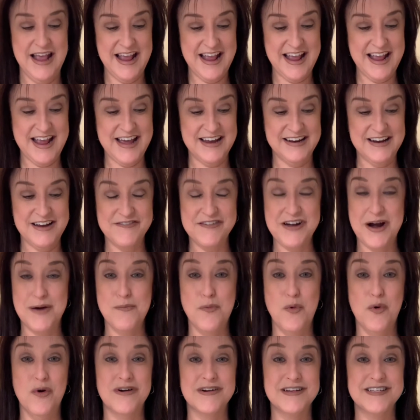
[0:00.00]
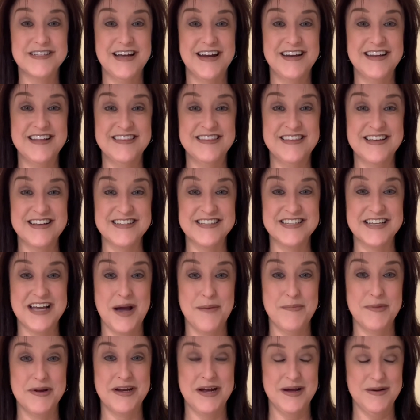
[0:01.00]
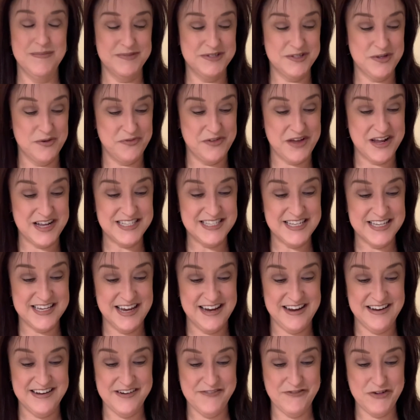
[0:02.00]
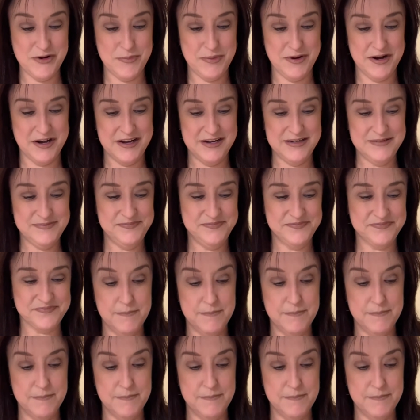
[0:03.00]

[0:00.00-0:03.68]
and I've got more exciting things coming up. So thanks again, everybody.